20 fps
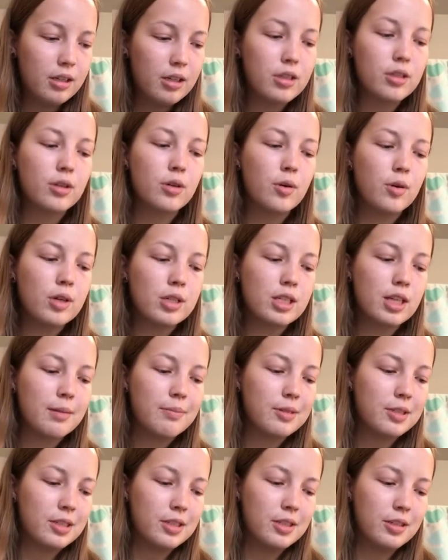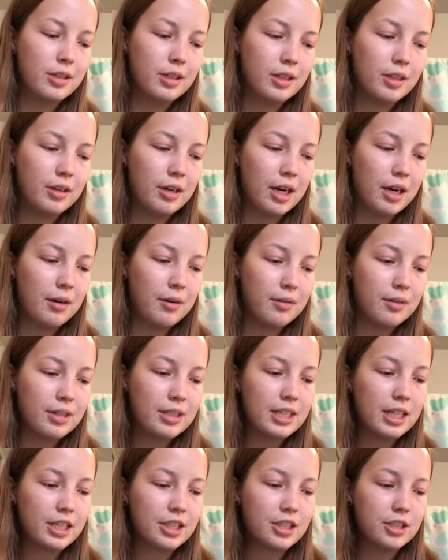scores up just so you can know how
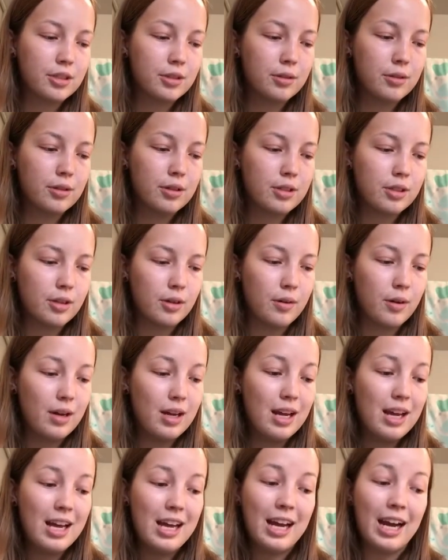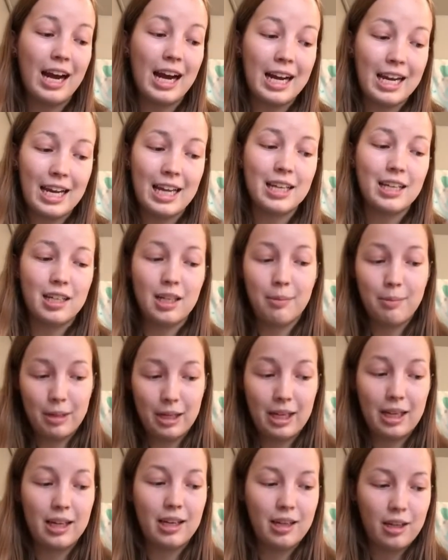the section scores. So I ended
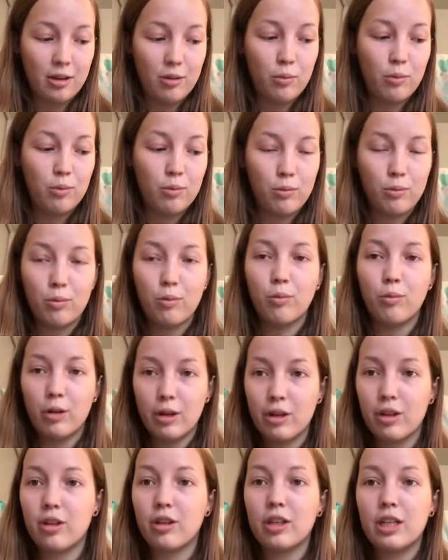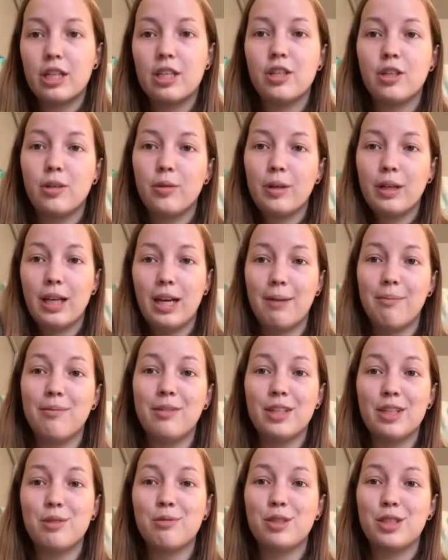up getting a 132 in
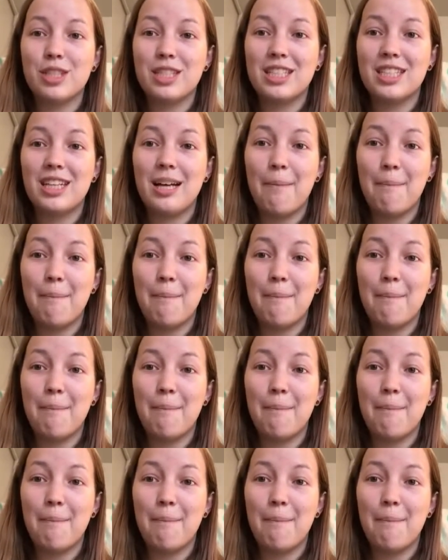Chem Phys, which is